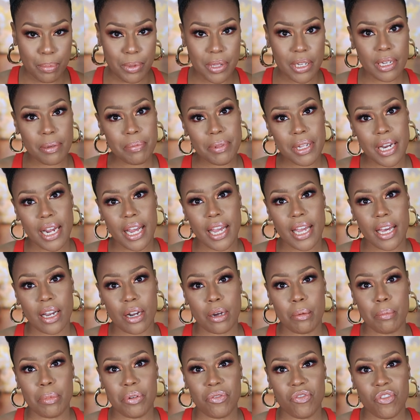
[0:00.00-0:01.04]
The lip that I had
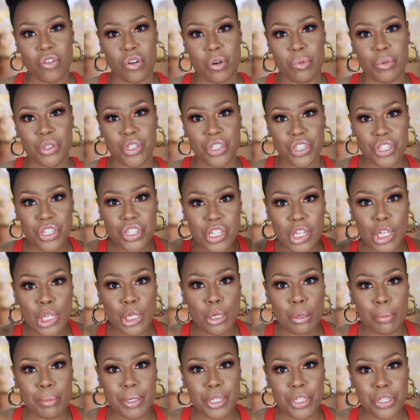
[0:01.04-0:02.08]
on before was just a
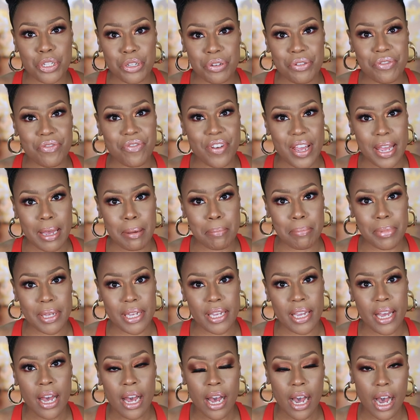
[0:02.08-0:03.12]
little bit too
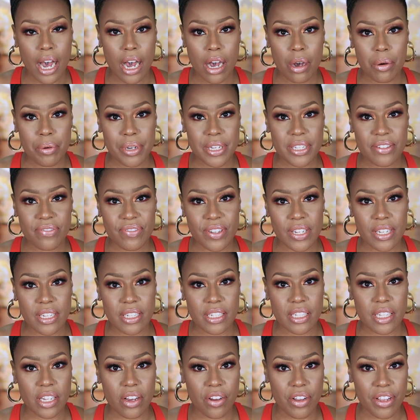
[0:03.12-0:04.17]
vampy. I always feel
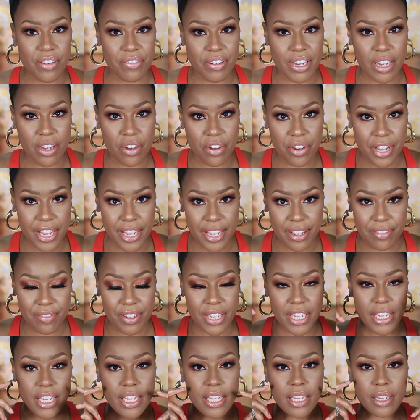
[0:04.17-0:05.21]
as though if I go heavy
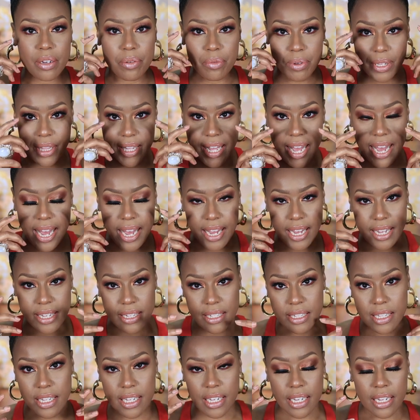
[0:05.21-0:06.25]
in with the eyes,
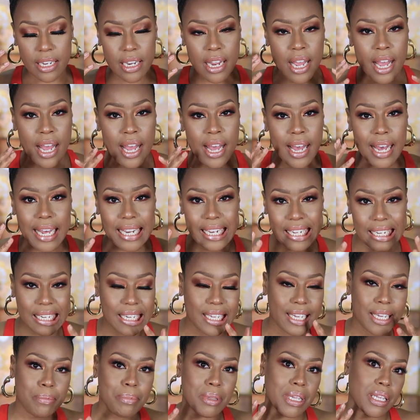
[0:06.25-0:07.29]
then I need to
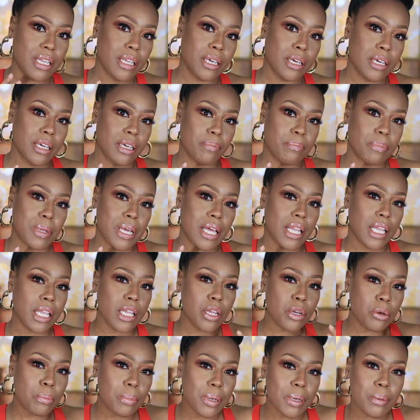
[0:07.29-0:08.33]
keep the lip a
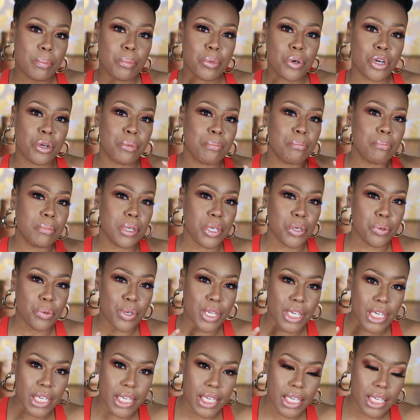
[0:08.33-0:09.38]
little bit more
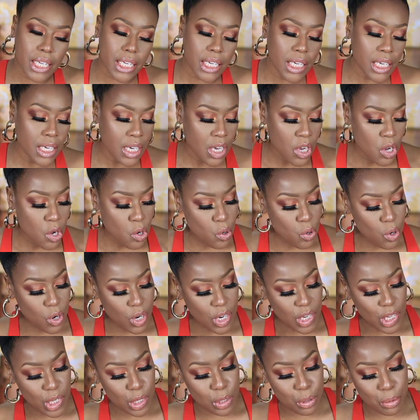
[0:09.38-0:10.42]
muted, or
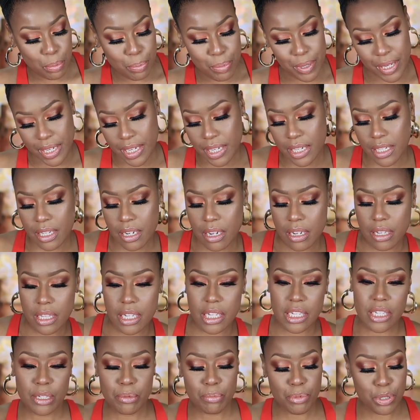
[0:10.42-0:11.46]
a little bit on the
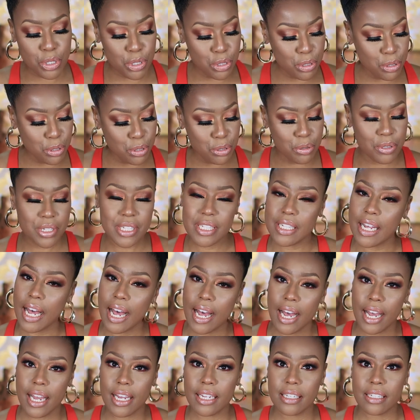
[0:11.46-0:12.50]
subdued
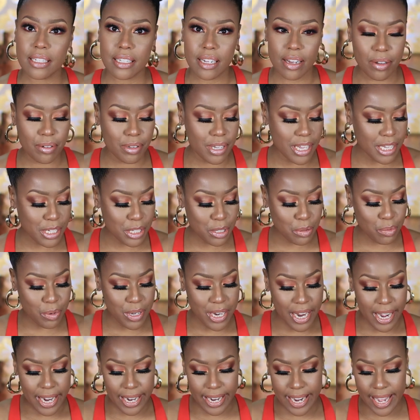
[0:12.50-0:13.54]
side, so that's
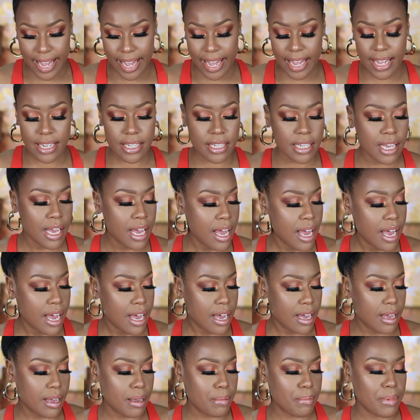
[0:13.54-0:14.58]
what I got.
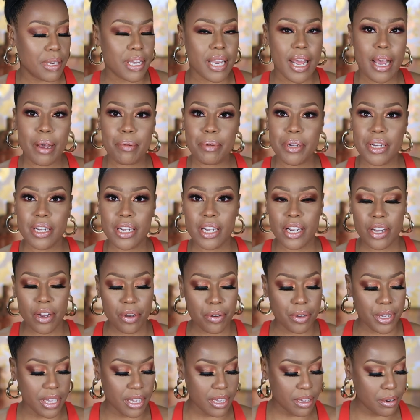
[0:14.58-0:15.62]
Um, now I'm gonna go
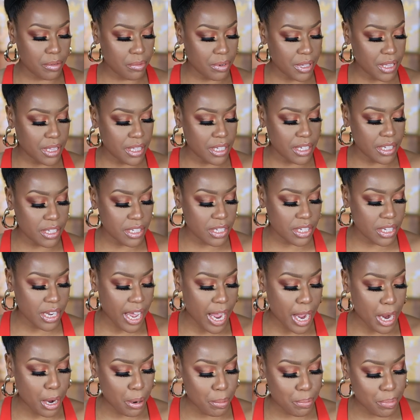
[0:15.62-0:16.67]
in with this
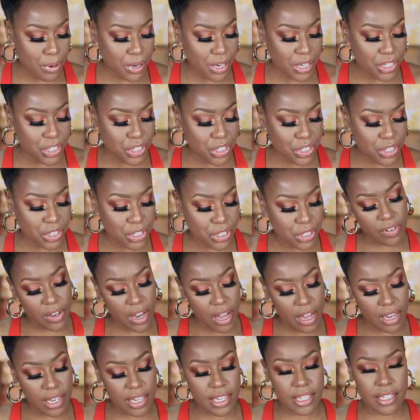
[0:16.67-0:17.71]
Airbrush
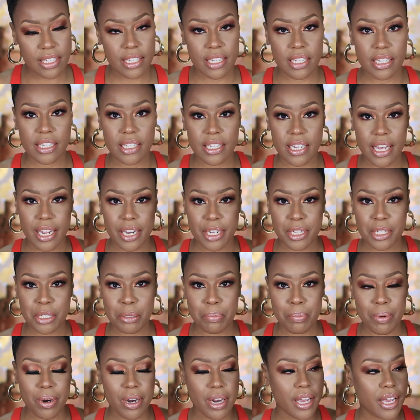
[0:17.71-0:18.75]
Flawless setting
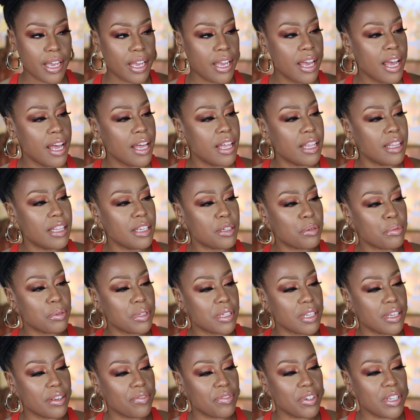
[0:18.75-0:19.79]
spray. This was
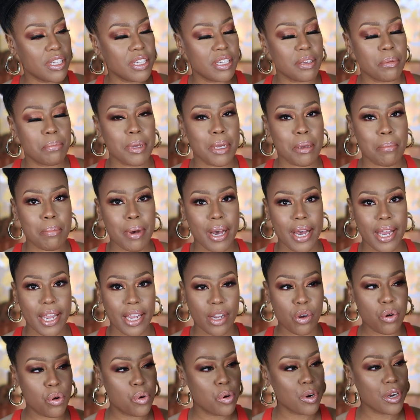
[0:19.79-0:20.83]
gifted to me by
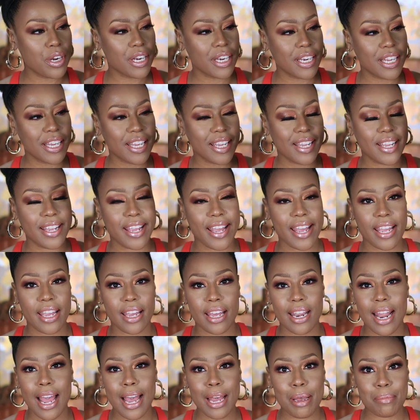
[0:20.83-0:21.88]
Courtney,
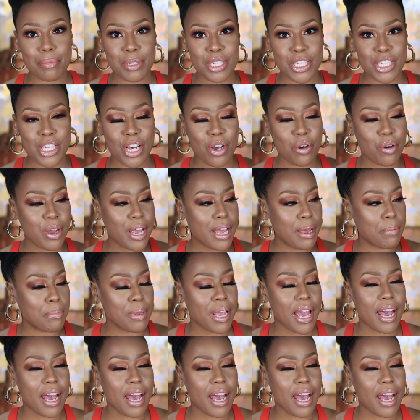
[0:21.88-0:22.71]
and I'm so happy.